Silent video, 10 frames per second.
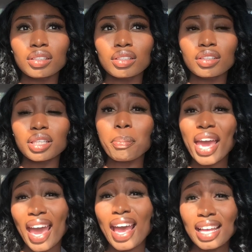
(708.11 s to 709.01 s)
the
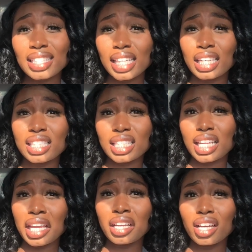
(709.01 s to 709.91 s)
past, in a
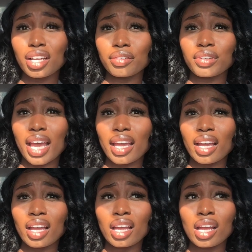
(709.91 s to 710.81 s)
state of like
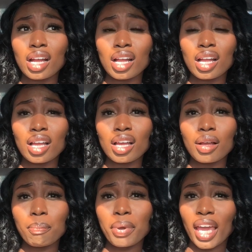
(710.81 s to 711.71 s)

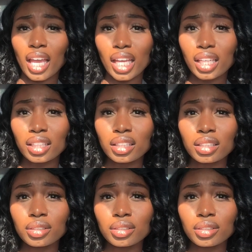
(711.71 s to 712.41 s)
pain,